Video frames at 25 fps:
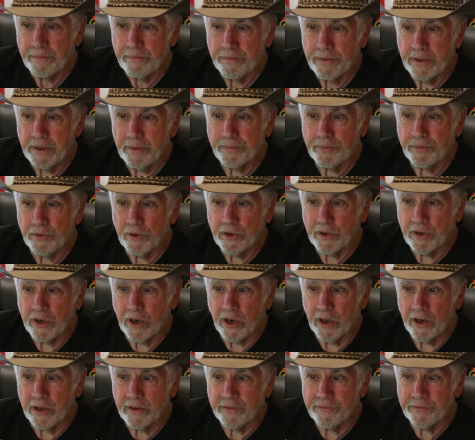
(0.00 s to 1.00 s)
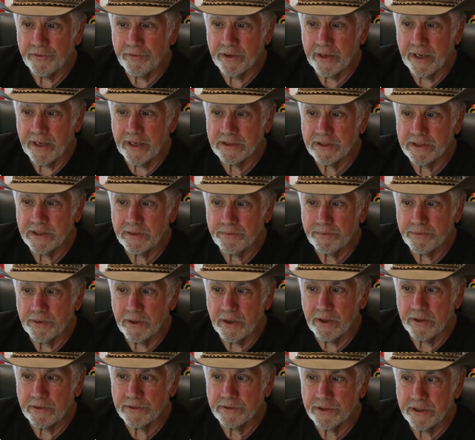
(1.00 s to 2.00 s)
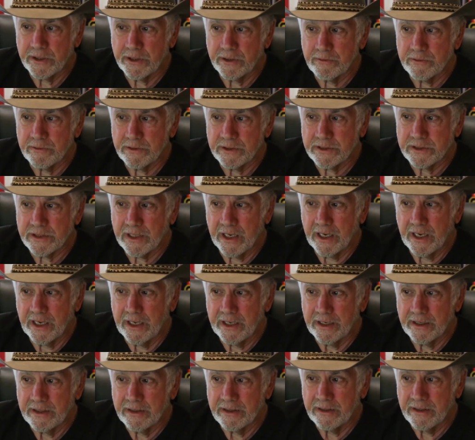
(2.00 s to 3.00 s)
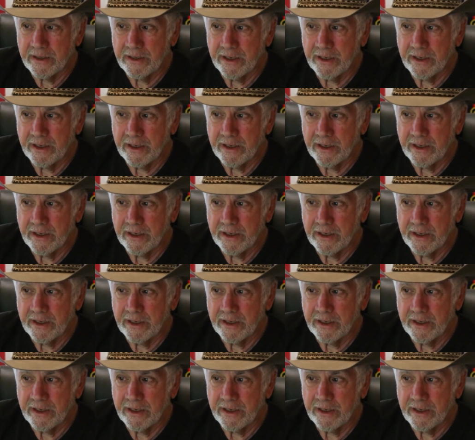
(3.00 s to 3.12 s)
People Calling for Nancy Pelosi to Resign